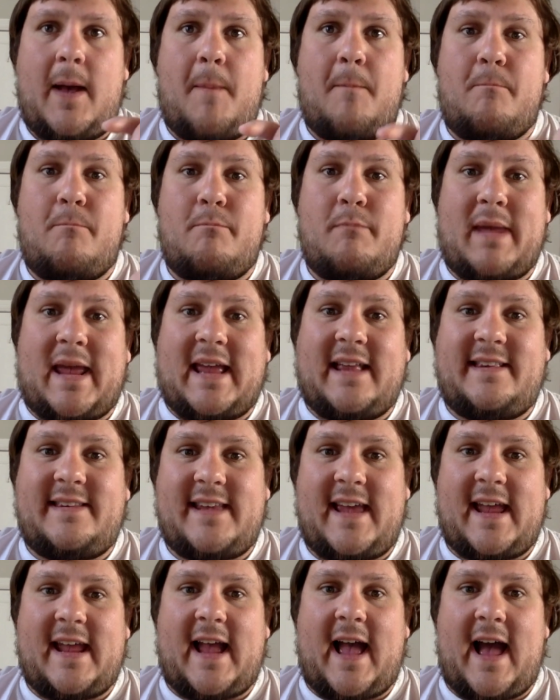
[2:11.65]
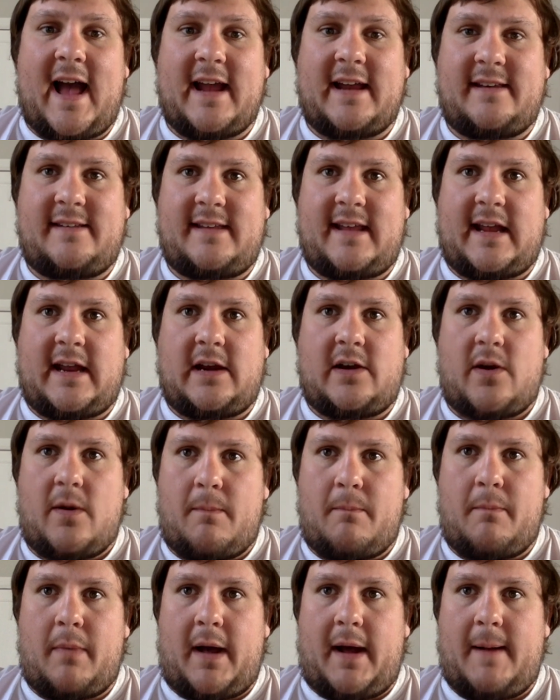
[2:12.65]
meeting ID
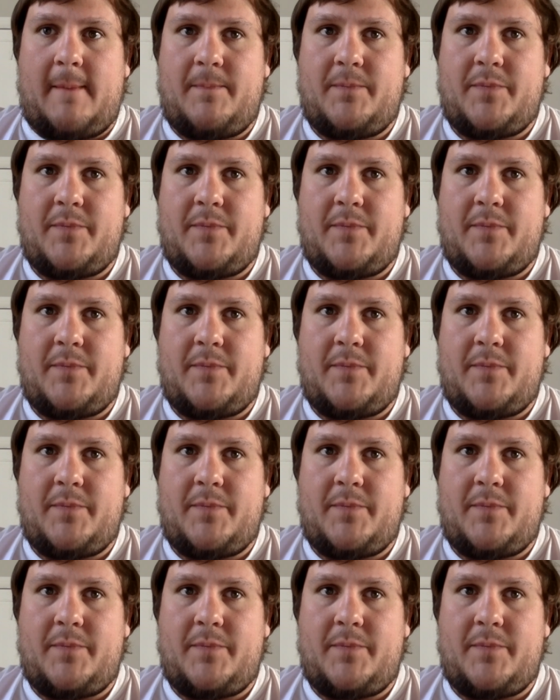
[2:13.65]
number.